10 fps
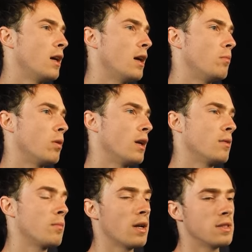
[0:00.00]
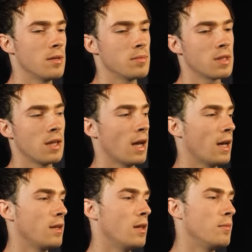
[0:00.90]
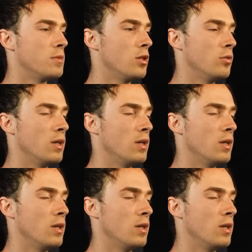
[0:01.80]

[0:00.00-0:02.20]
and Brandin Podziemski. I had them two